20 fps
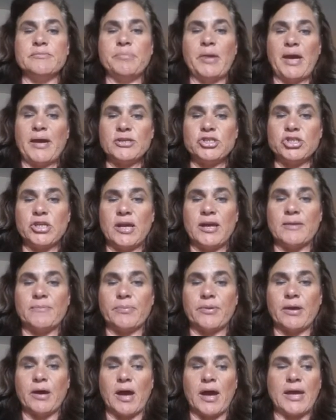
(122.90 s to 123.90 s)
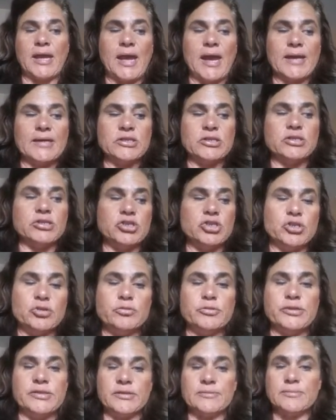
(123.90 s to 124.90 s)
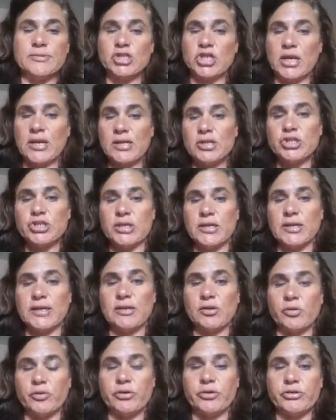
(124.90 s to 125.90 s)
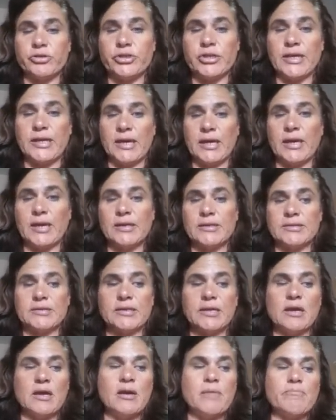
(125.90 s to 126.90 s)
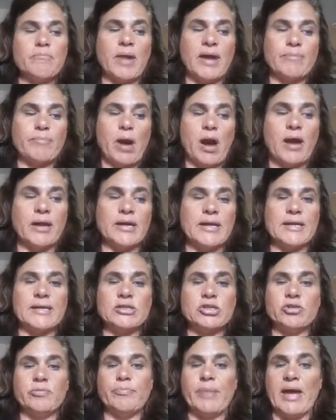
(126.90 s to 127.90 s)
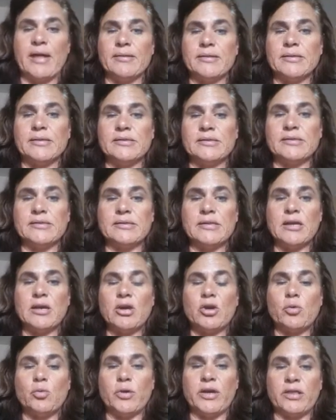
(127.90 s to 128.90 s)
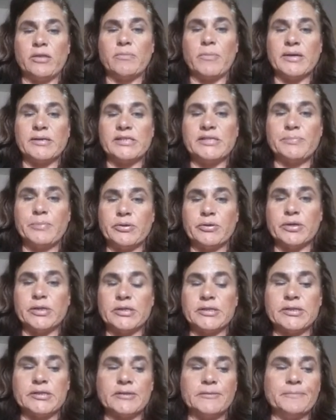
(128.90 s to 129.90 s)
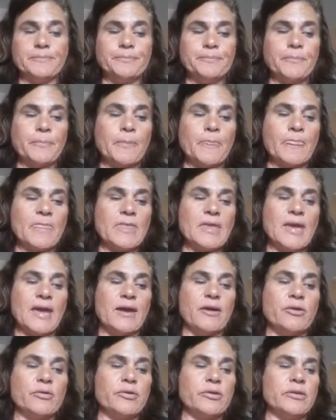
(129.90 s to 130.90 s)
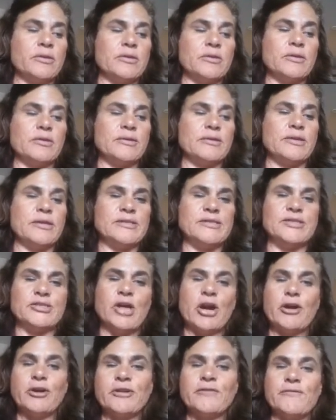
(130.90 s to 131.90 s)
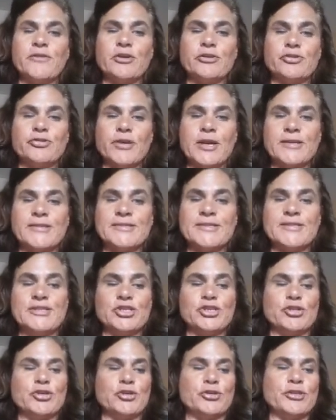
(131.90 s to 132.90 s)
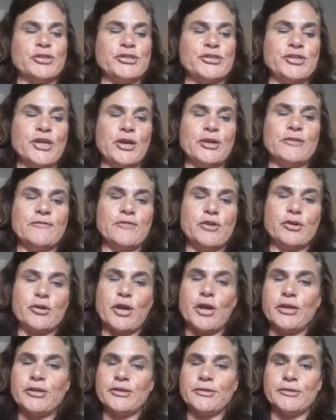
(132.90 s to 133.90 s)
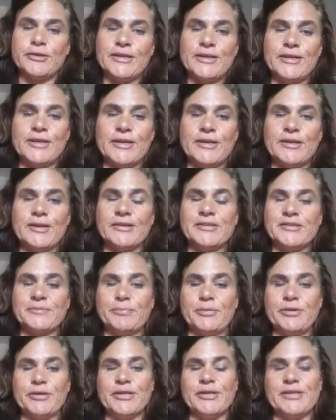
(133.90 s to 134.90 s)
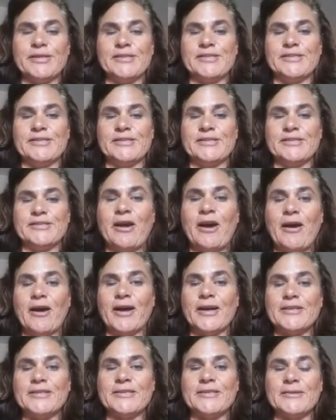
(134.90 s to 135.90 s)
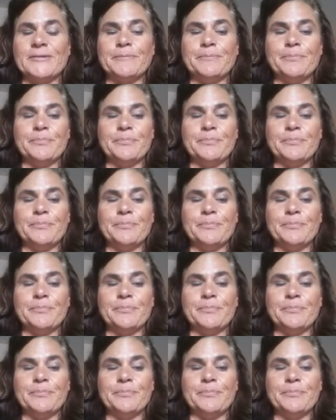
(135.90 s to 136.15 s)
in bad shape. I had to do some changing in order to get my body to balance with my spirit. Now, the start of your transition or the start of your Kundalini experience is not